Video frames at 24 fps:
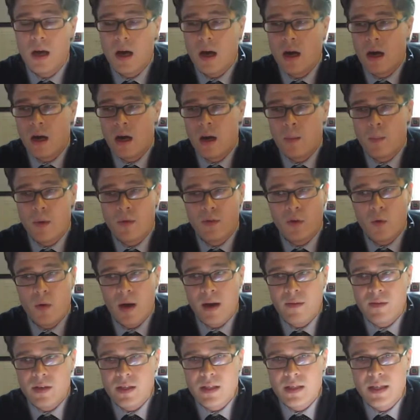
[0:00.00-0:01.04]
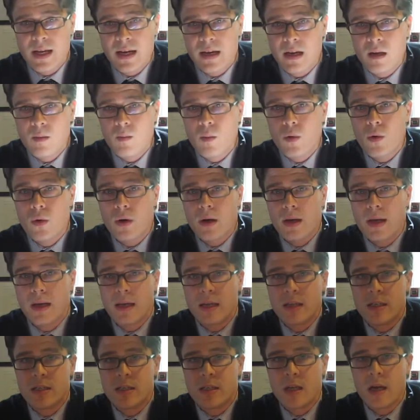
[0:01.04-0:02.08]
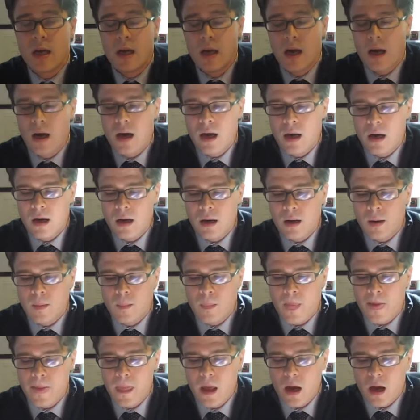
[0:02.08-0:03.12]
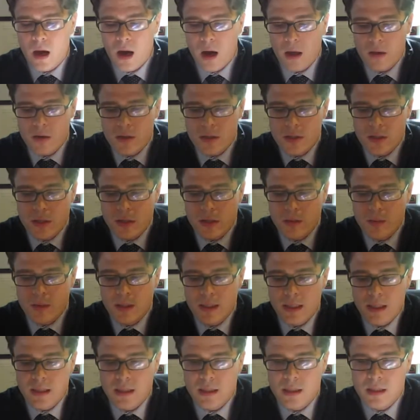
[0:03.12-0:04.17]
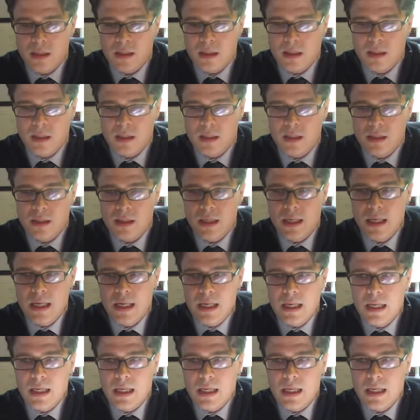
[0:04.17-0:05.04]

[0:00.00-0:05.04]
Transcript: if you have a second mortgage, other circumstances such as,